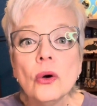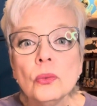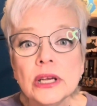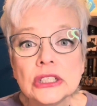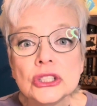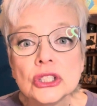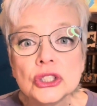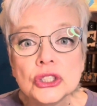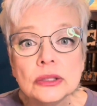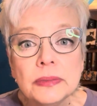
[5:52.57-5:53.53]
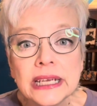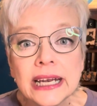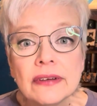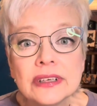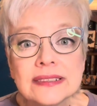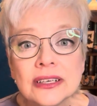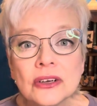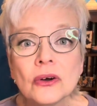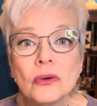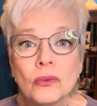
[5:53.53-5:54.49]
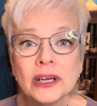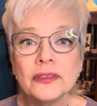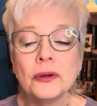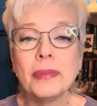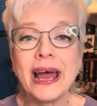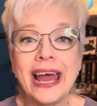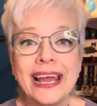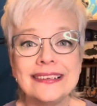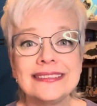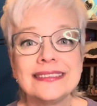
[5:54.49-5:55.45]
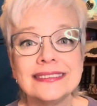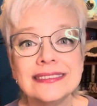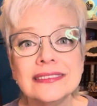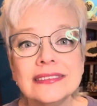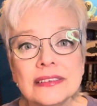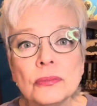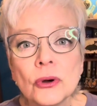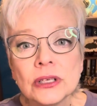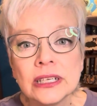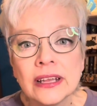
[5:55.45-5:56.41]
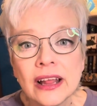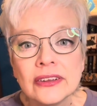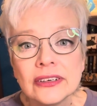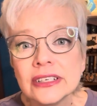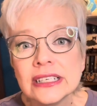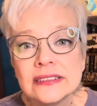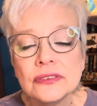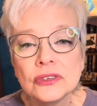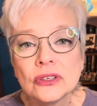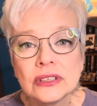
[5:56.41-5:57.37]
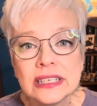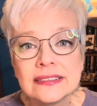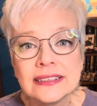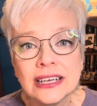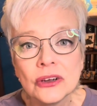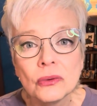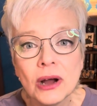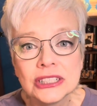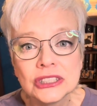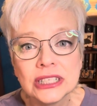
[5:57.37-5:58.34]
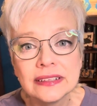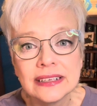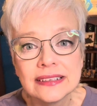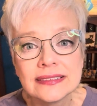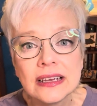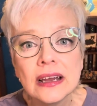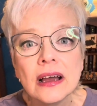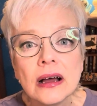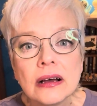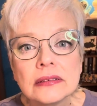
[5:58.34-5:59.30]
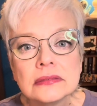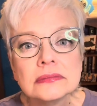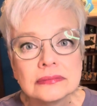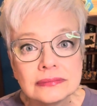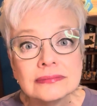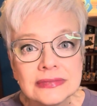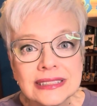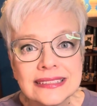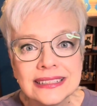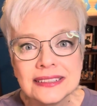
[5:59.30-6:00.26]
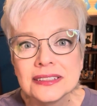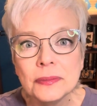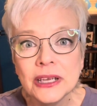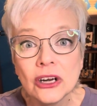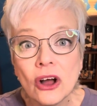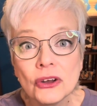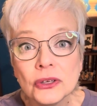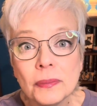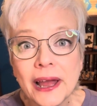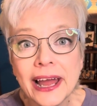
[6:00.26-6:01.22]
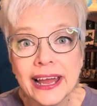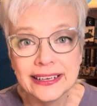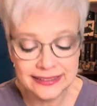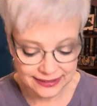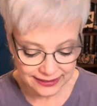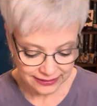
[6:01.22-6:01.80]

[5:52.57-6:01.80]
which should be in every single one of their bags. Portland Leather Goods, if you're listening or watching this, this needs to be in all your bags.